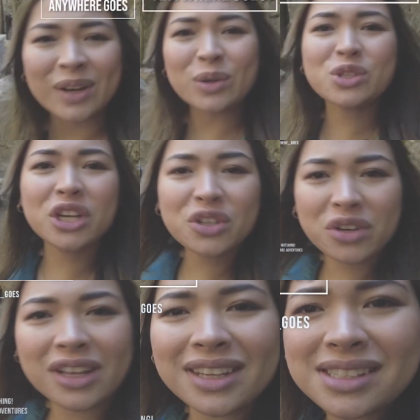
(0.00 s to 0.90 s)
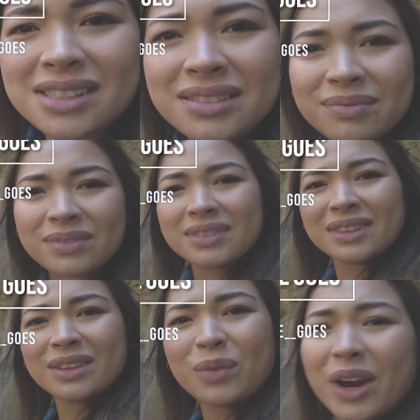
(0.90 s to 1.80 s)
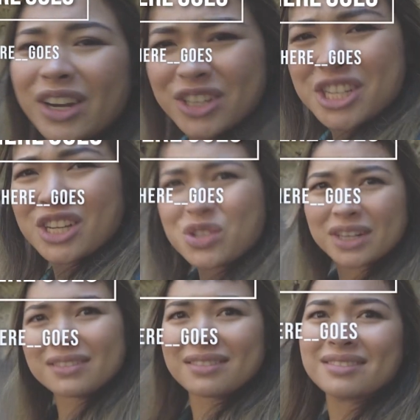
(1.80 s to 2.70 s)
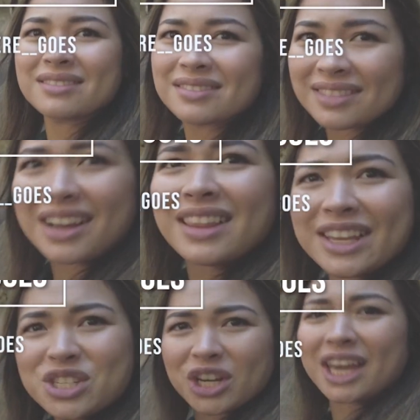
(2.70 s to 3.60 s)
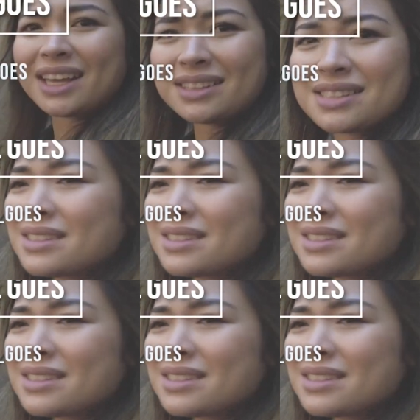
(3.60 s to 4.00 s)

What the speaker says: Whose children are these? Where are your children? Collect your kids.